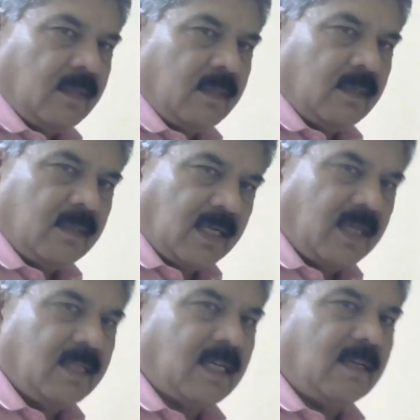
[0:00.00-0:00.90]

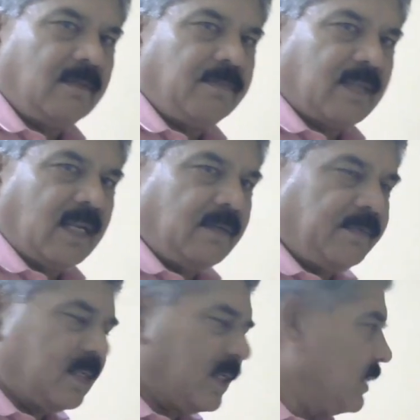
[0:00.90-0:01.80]
Second silent
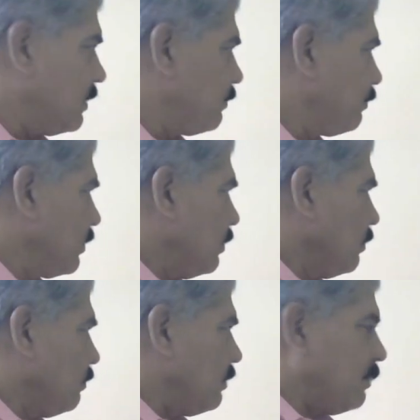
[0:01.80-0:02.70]
feature is,
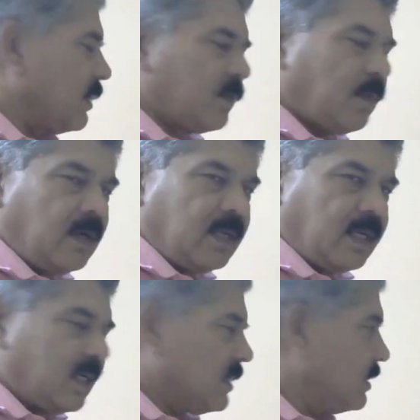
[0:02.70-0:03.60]
when bus fault
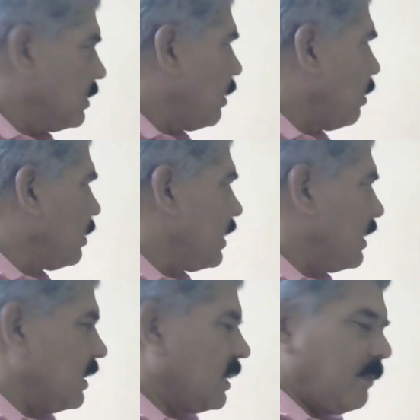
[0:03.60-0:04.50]
occurs, all the
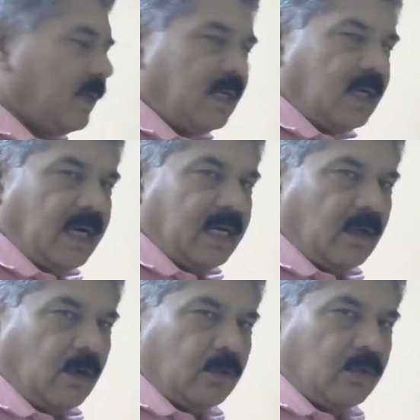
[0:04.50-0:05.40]
incoming and
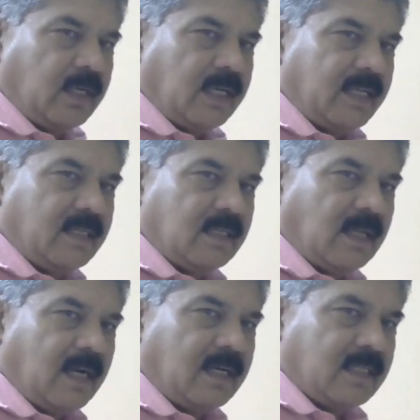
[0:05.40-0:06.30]
outgoing lines
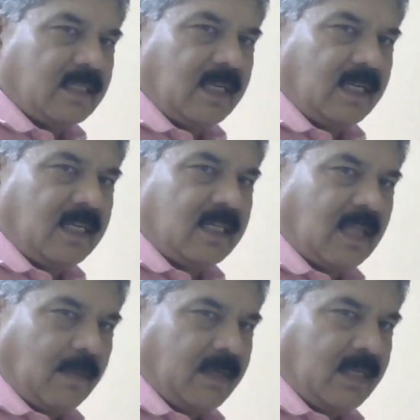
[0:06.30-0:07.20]
are disconnected
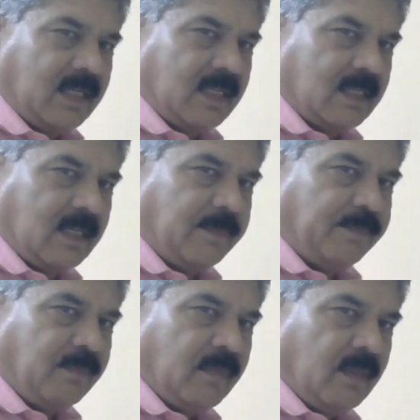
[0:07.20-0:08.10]
simultaneously,
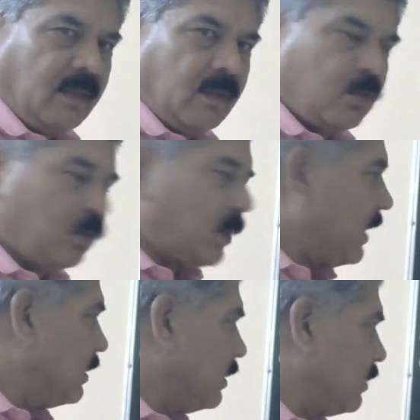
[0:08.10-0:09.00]
so
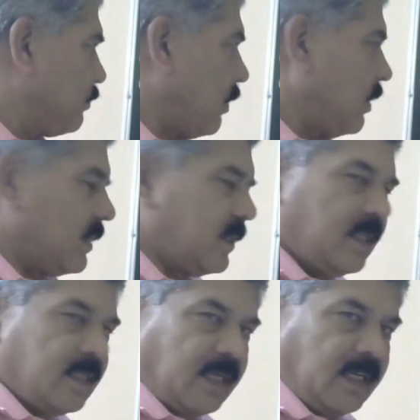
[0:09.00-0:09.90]
that this fault is
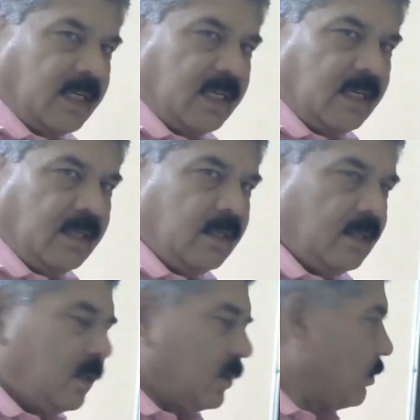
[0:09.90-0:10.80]
disconnected.
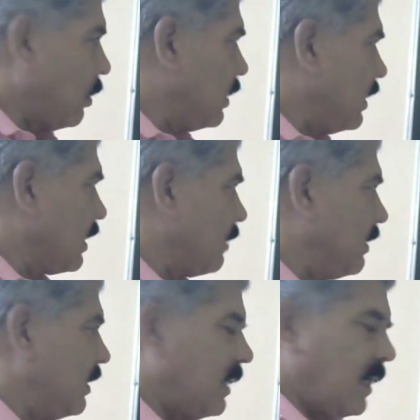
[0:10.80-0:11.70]
So all the
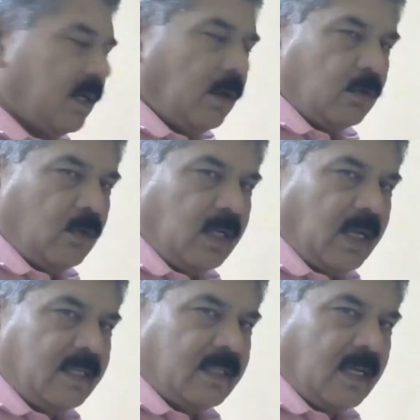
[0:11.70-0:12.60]
incoming and outgoing
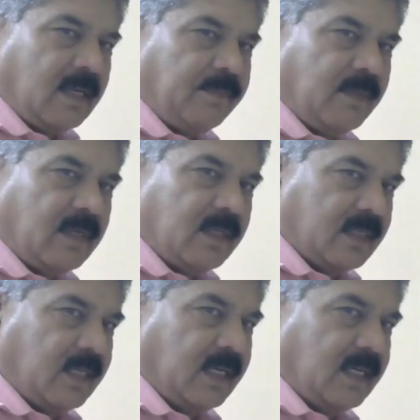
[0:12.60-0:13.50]
lines are
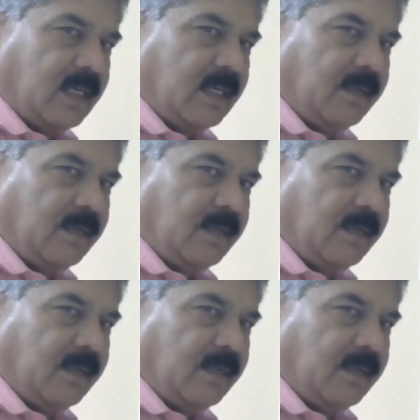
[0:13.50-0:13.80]
disconnected.